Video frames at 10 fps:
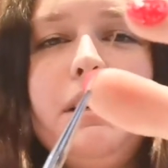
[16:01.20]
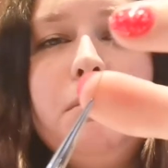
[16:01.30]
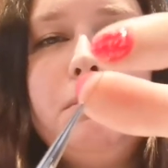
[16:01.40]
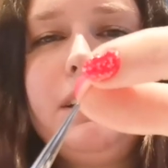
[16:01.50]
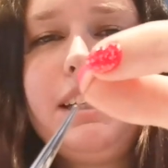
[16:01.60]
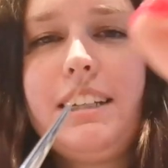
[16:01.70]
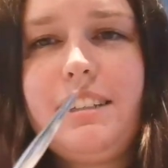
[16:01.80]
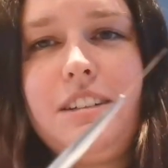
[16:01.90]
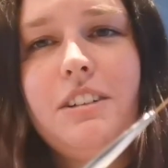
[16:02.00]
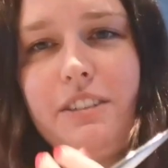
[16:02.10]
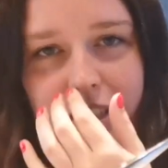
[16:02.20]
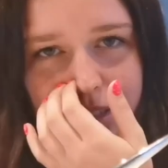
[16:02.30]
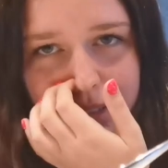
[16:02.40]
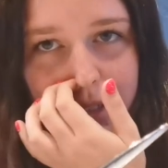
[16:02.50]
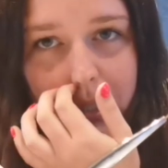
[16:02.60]
um, that's the longer
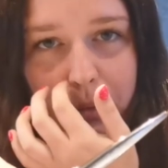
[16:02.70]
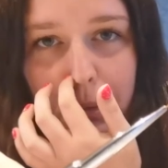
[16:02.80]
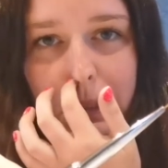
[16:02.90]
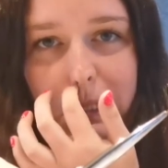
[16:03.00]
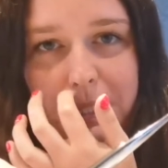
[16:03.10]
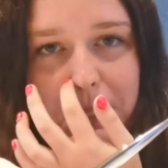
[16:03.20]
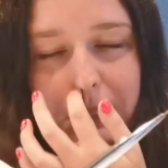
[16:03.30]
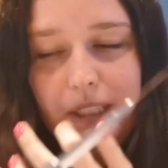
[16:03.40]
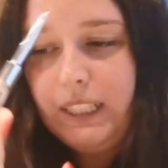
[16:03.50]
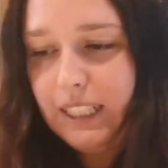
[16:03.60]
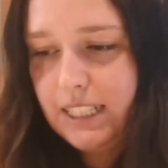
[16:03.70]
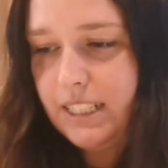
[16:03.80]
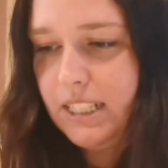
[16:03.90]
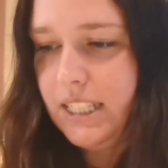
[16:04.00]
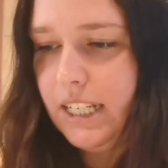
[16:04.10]
liner brush, and that
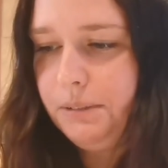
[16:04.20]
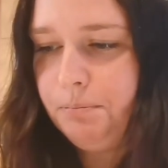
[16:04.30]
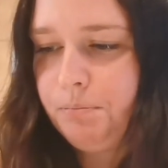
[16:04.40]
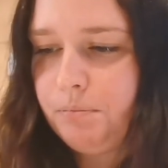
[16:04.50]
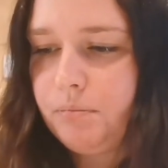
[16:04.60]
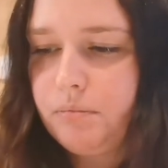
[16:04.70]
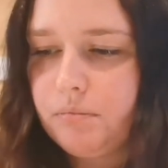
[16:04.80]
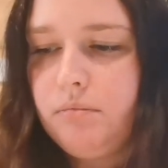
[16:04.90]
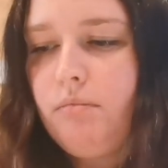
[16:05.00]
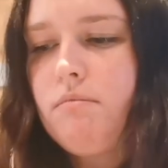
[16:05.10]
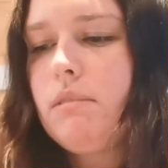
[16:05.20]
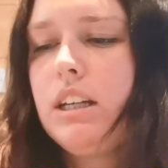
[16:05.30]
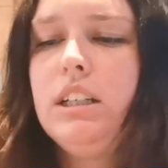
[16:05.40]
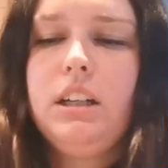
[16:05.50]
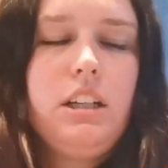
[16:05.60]
is insane.
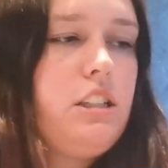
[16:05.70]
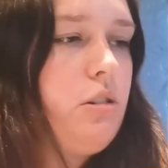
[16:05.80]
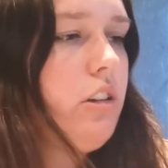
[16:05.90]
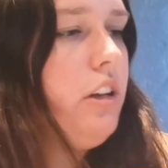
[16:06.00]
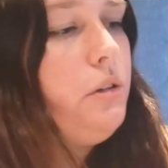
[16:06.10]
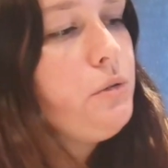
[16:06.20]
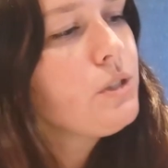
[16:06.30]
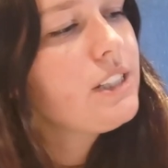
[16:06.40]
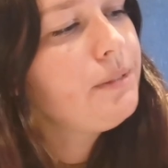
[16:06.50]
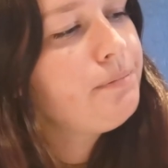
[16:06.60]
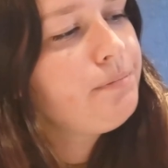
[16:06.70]
So I got those.